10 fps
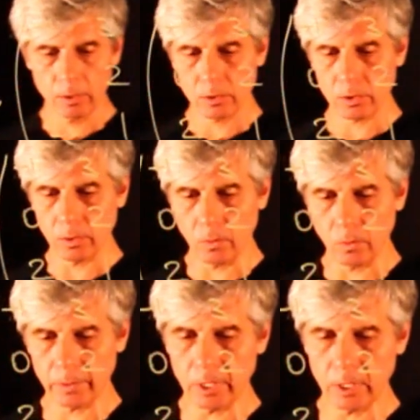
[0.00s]
So
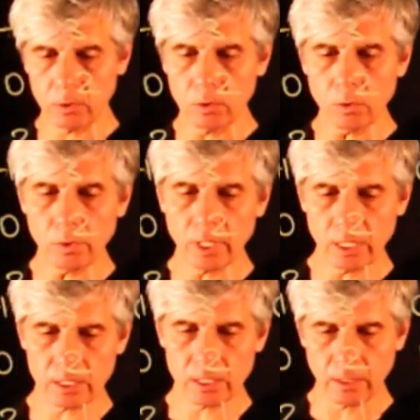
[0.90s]
what we need to do
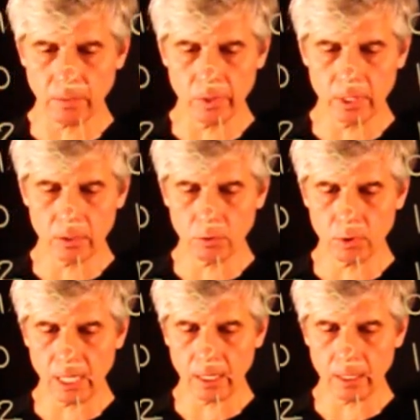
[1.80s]
is we need to
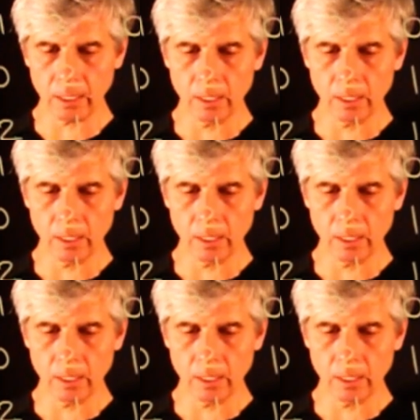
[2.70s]
take